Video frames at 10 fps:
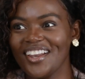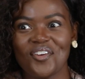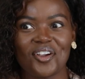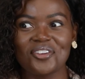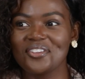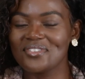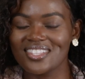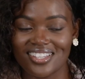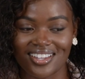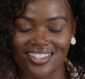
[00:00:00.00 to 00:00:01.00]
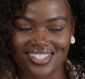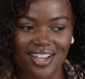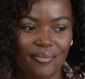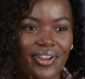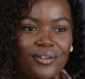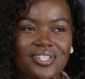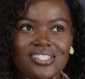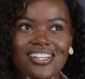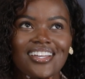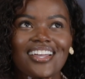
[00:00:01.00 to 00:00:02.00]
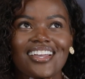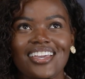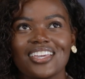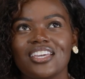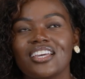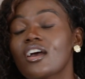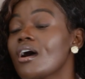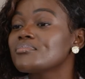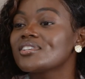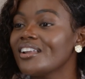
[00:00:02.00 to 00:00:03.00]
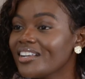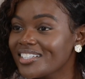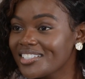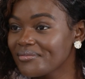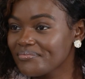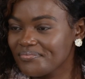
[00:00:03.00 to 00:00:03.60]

I know, I couldn't even sing at the time, but he had come to London.